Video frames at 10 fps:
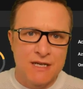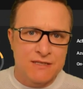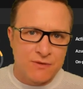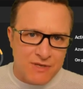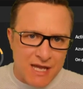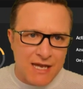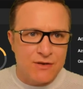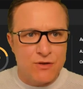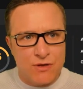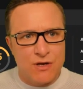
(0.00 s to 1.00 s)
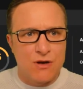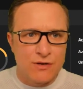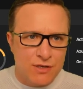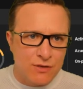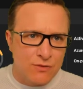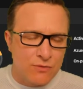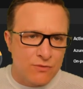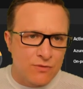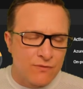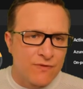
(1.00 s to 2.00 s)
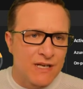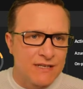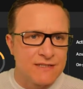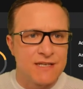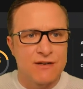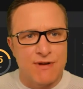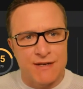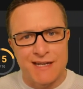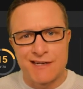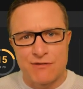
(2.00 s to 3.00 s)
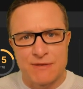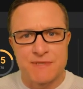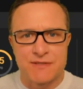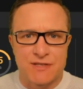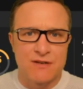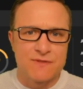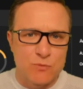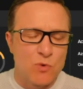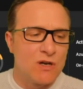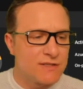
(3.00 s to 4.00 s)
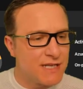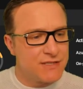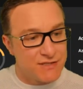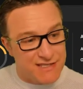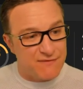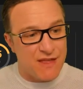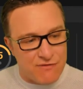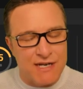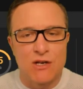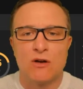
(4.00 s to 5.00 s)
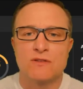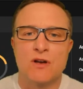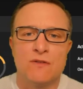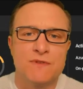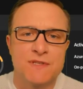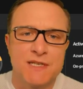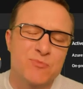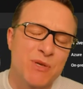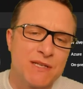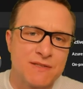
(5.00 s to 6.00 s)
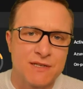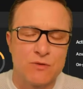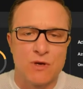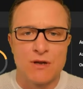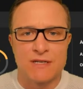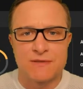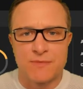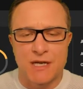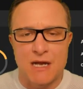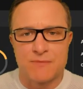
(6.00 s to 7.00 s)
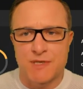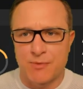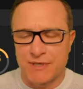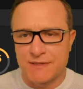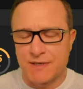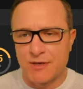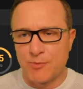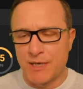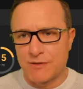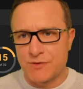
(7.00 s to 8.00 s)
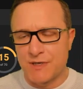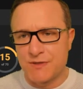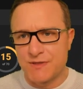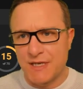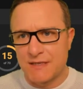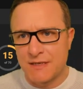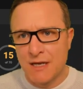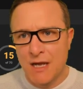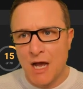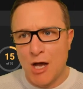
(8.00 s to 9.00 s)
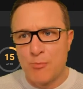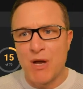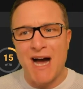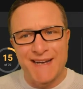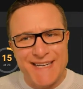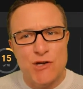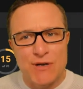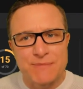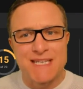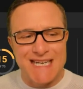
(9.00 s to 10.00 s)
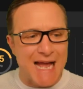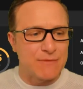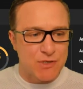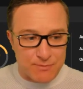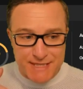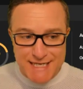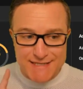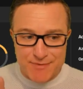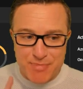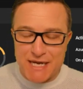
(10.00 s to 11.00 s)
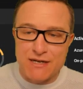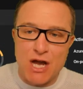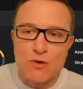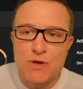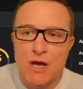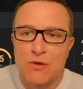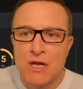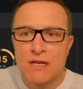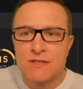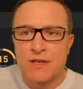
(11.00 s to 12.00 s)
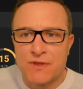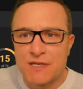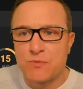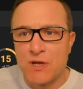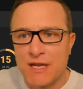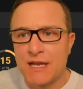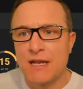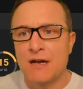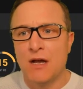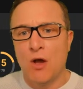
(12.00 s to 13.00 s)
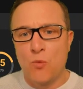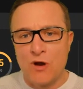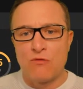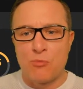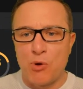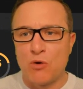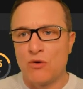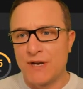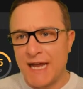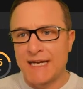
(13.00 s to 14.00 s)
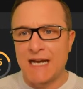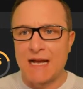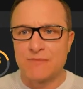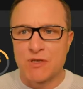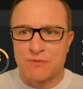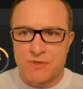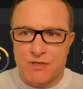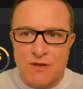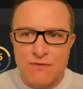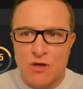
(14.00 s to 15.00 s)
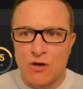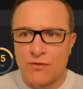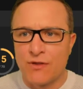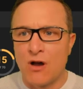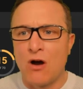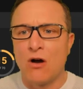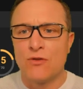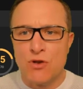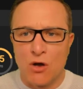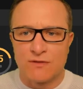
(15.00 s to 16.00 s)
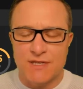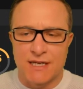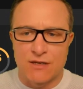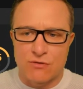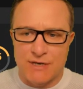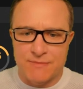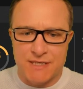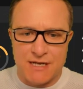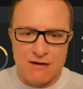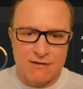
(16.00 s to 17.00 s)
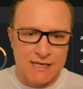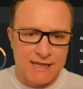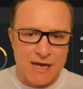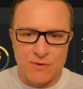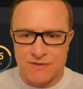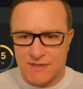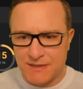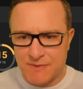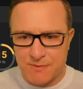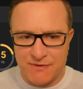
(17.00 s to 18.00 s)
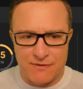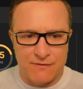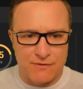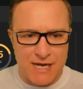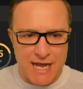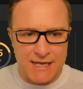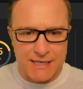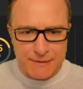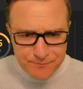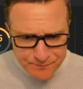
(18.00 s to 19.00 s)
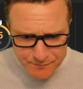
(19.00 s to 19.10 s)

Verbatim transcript: So again, you can argue validity around unencrypted servers and workstations if they're in locked offices, but it's still an item that comes up on internal penetration tests. Um, but unencrypted laptops is a big no-no. So this one here will report on any laptops that you've got that are not encrypted currently. That one seems to be very, very handy.